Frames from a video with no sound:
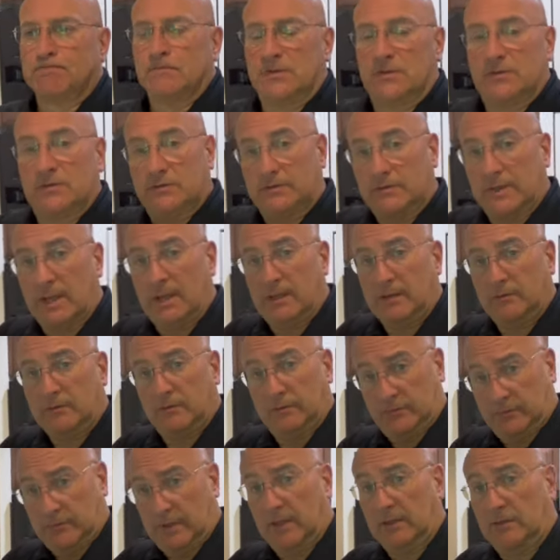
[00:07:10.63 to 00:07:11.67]

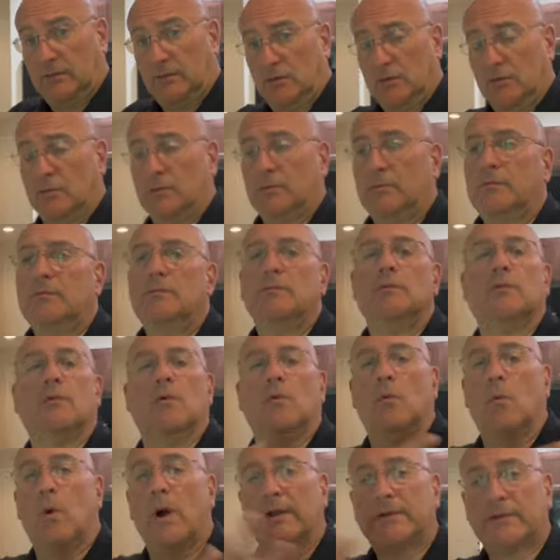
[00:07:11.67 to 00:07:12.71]
stay tuned.
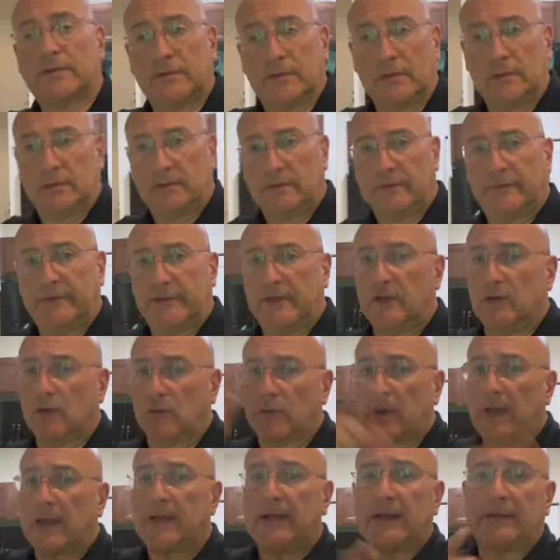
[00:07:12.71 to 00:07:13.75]
Watch the little video
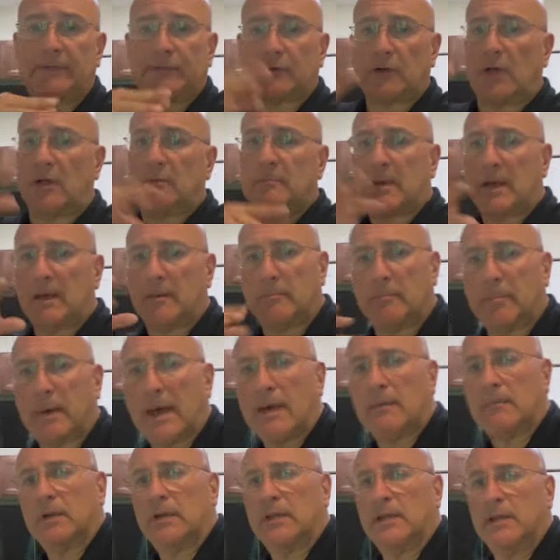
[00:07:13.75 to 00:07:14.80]
right after all my
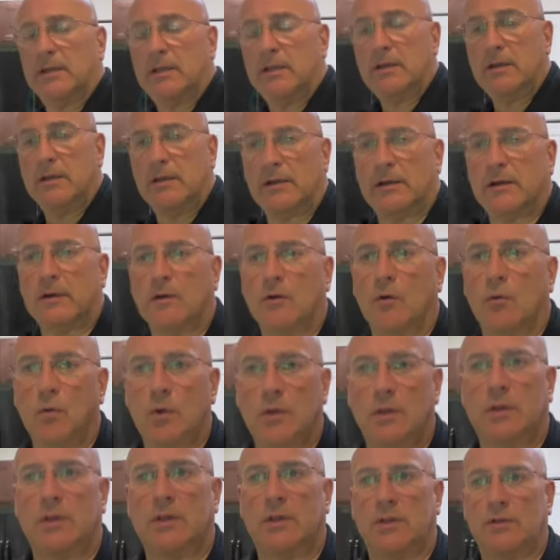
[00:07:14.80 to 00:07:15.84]
babbling here.
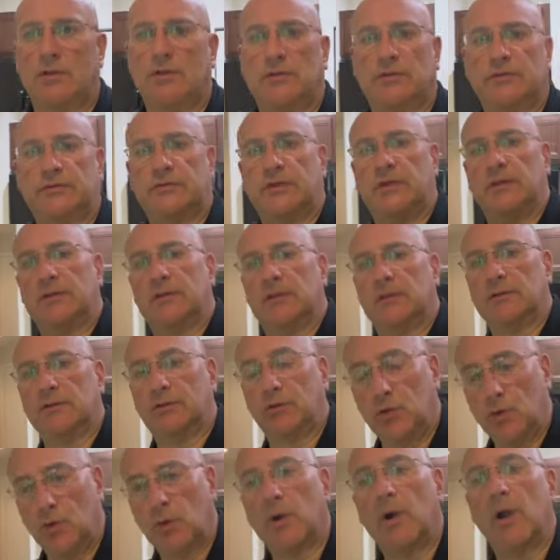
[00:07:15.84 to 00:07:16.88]
You'll see the
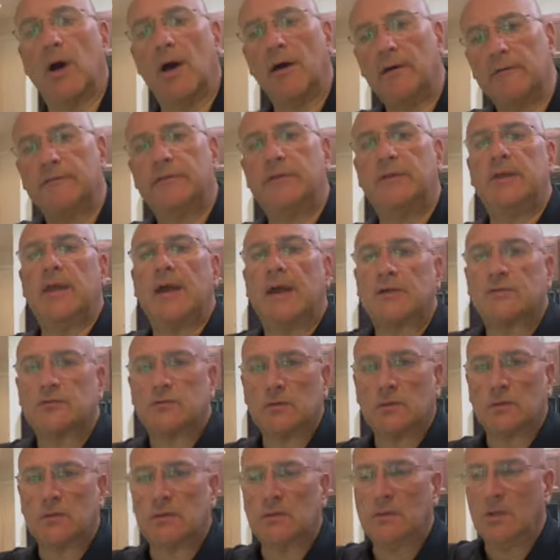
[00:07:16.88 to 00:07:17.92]
tour of the
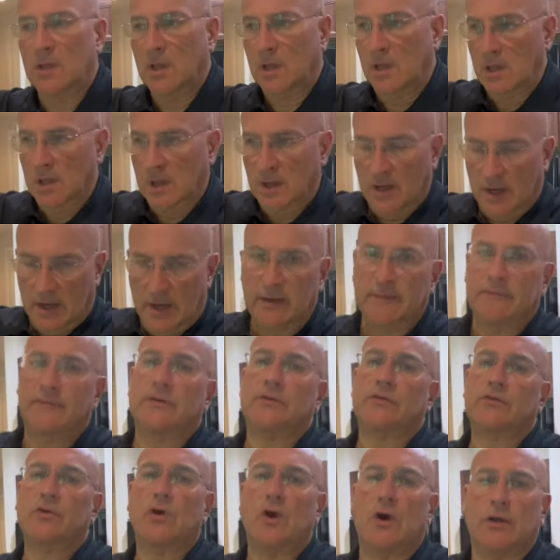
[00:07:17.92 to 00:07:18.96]
actual. Of
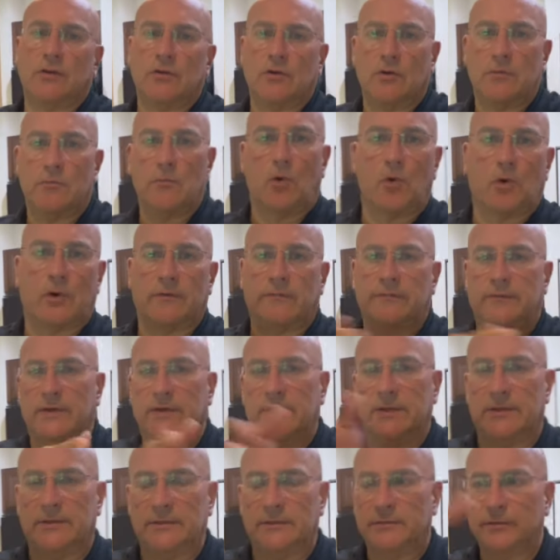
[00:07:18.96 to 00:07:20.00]
this condo, more
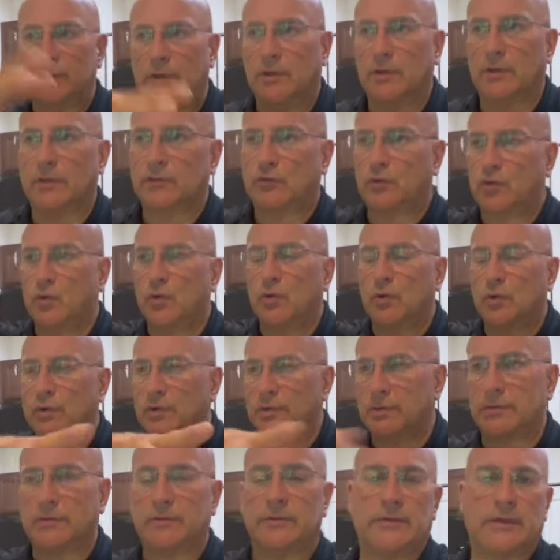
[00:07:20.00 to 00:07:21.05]
of a a
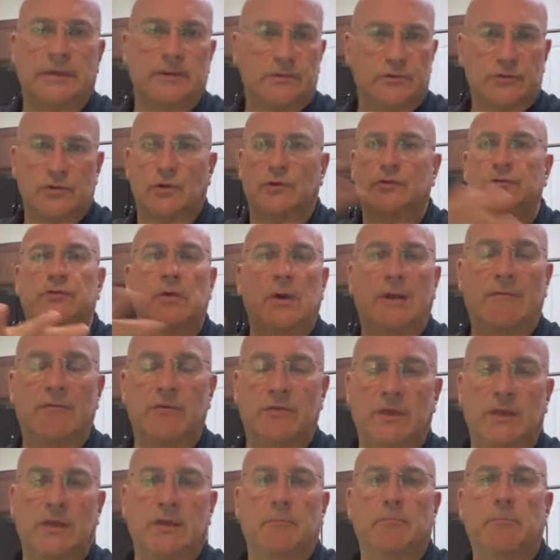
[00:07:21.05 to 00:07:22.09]
tour that shows you
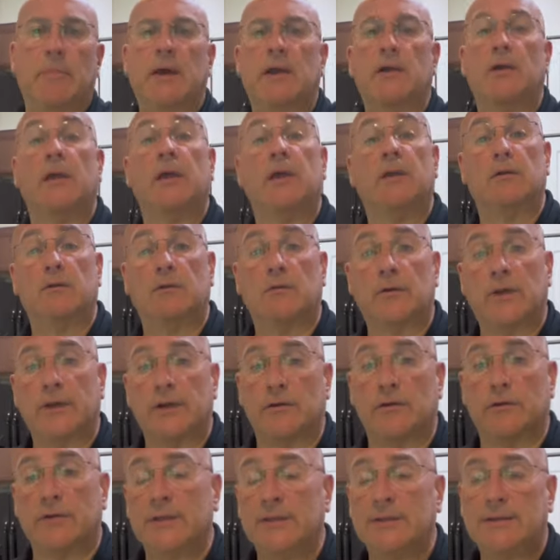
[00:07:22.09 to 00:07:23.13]
everything in
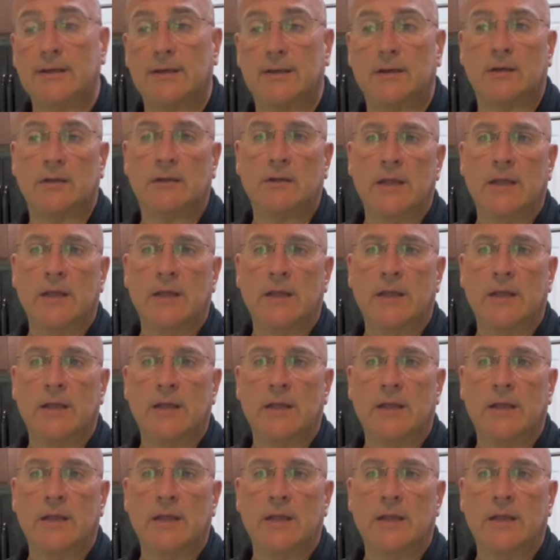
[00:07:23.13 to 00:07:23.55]
greater detail,